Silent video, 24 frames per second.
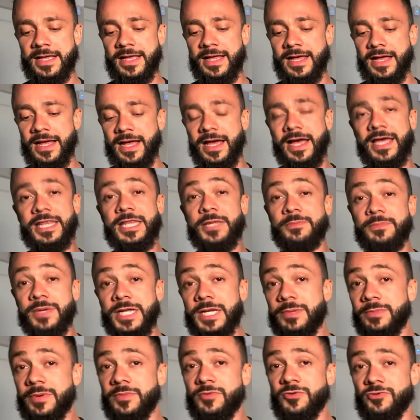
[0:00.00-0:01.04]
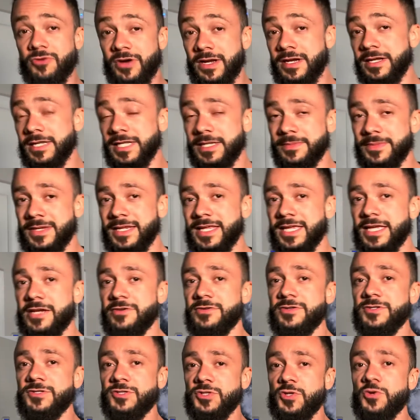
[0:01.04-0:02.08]
And the minimum credit limit here
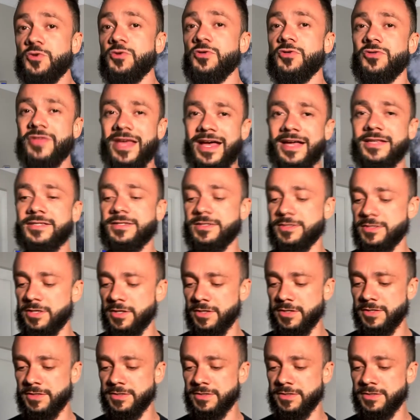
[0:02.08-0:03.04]
is $2,000.